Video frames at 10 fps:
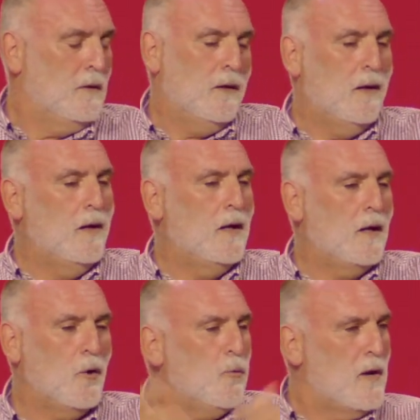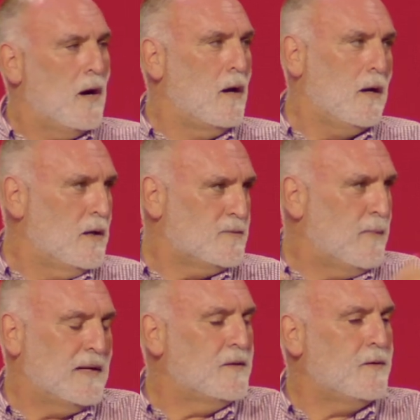uh, who we are as
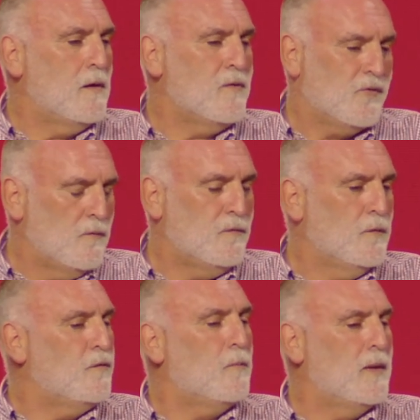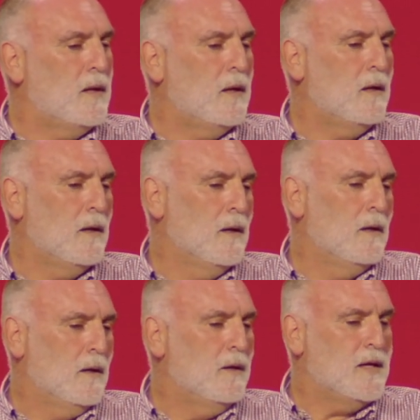planet Earth. So food for me
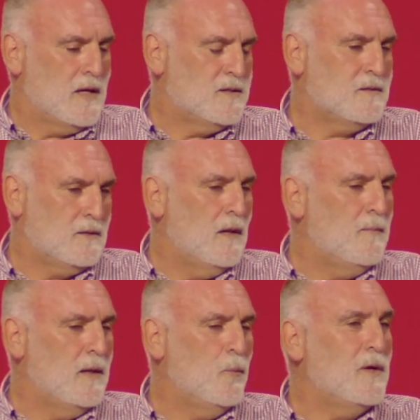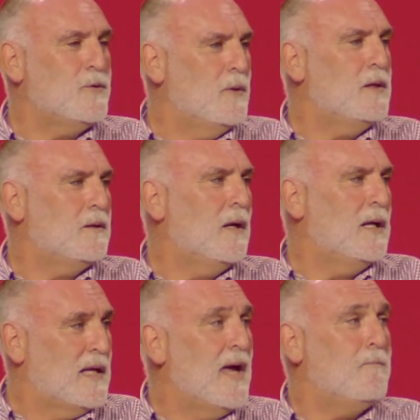yes, tell me what you eat,
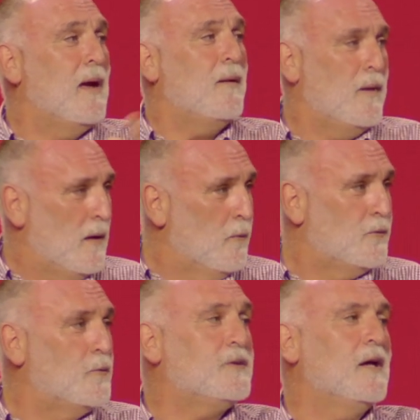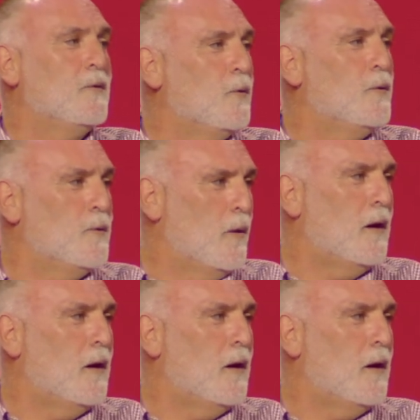and I may be able to tell you who you are.